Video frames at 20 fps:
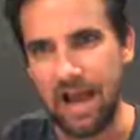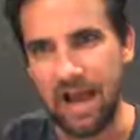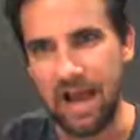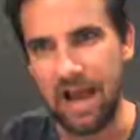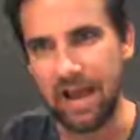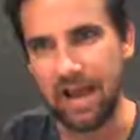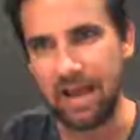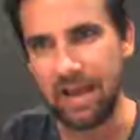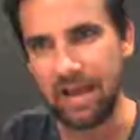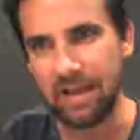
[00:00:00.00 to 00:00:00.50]

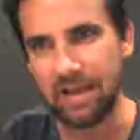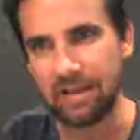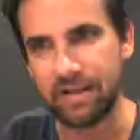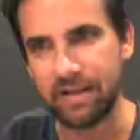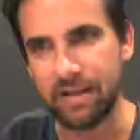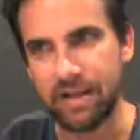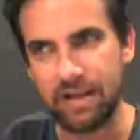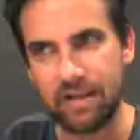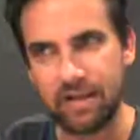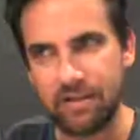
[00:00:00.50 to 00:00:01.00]
and
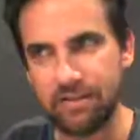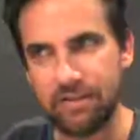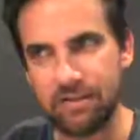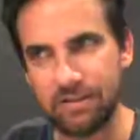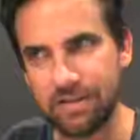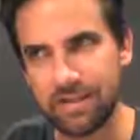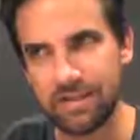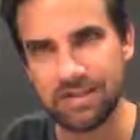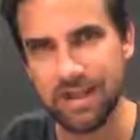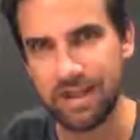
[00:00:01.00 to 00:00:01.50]

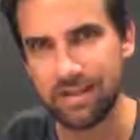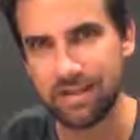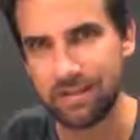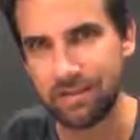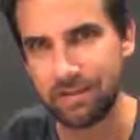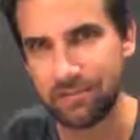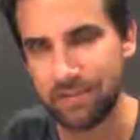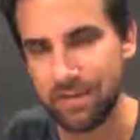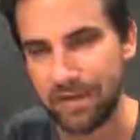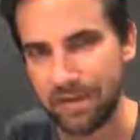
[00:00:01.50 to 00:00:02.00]
there's
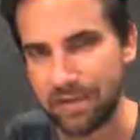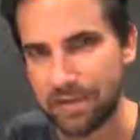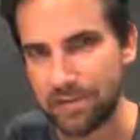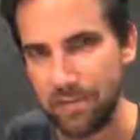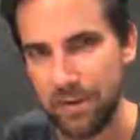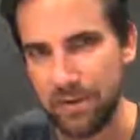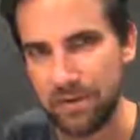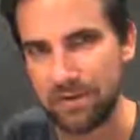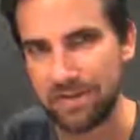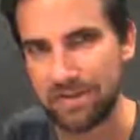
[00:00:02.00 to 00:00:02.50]
nothing being
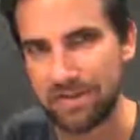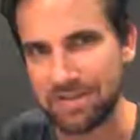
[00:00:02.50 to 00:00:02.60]
spoken,